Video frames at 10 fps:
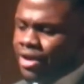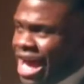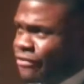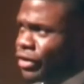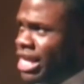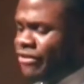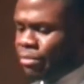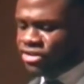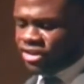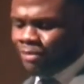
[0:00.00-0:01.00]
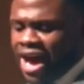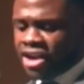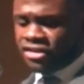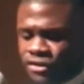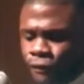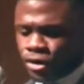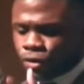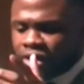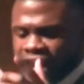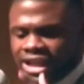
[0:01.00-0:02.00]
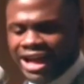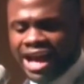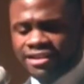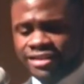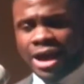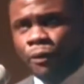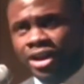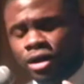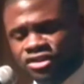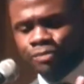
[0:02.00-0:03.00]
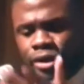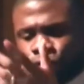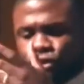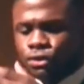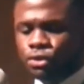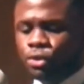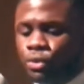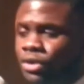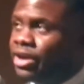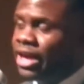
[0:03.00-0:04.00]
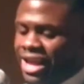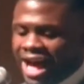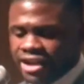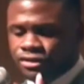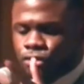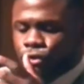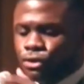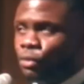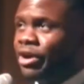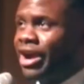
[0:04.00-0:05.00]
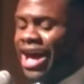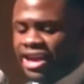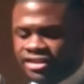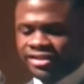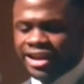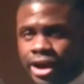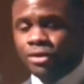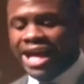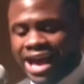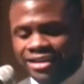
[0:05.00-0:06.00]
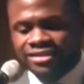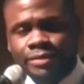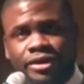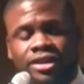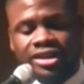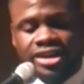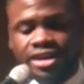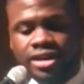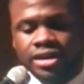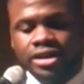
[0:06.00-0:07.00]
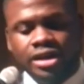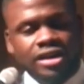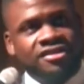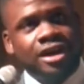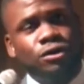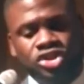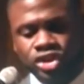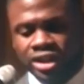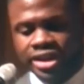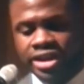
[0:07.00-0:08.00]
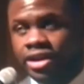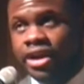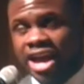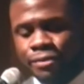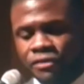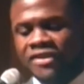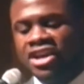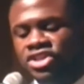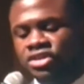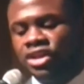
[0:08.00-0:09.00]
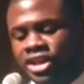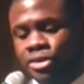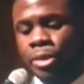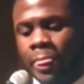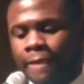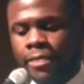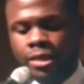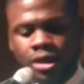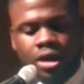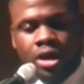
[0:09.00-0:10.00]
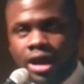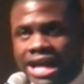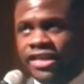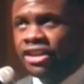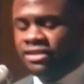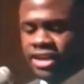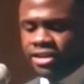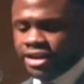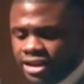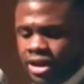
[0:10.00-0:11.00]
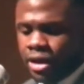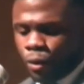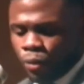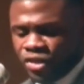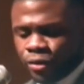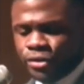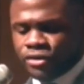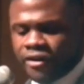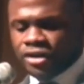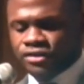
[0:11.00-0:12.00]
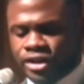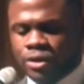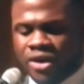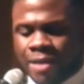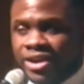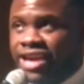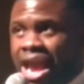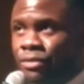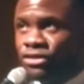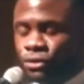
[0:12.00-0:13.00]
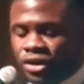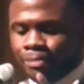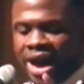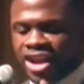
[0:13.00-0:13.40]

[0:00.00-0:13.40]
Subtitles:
After leaving Mrs. Myers' fourth grade class, I went on to middle school and high school, where I excelled academically, socially, and professionally. I then attended Winthrop University, where I became the student